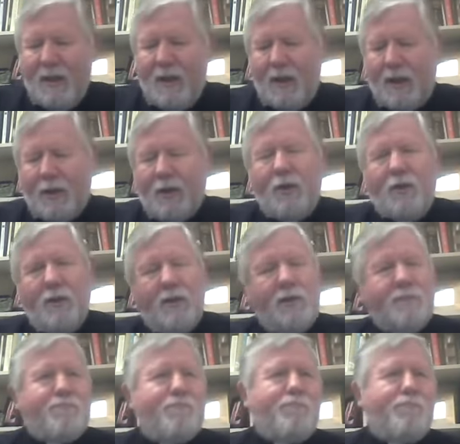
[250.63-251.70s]
a
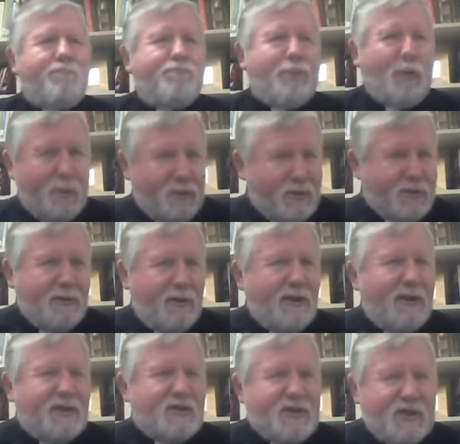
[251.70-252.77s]
good
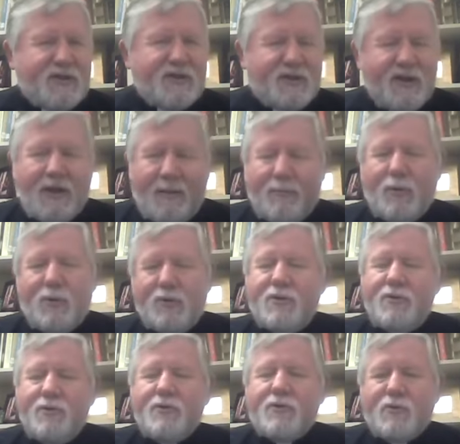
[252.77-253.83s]
personal assistant, a
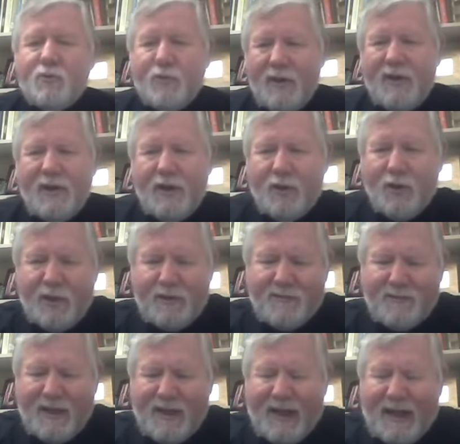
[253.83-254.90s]
person who's really good
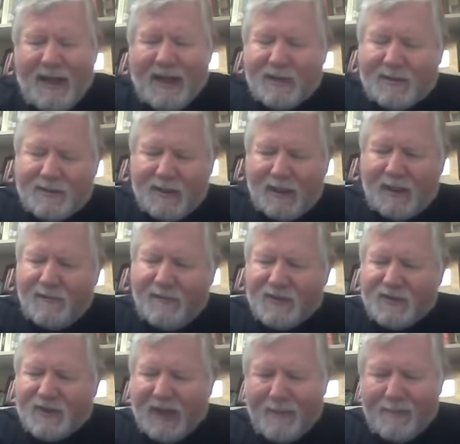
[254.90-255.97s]
at
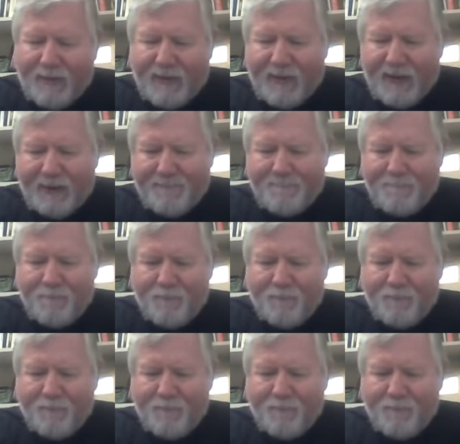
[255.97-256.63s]
this type of thing,